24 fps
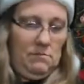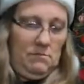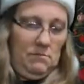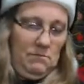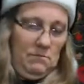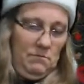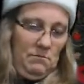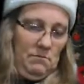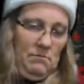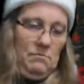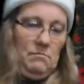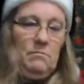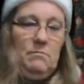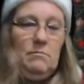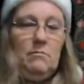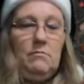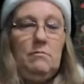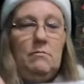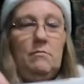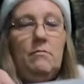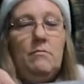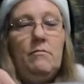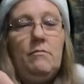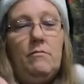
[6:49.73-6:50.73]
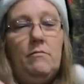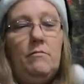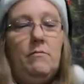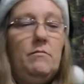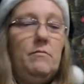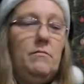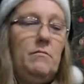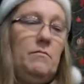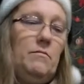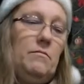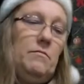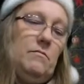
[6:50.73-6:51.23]

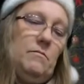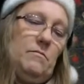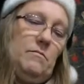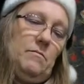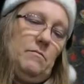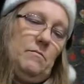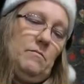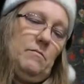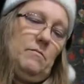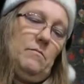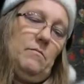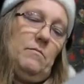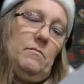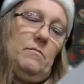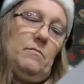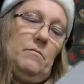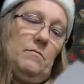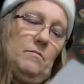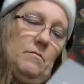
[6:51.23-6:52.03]
Nobody speaks.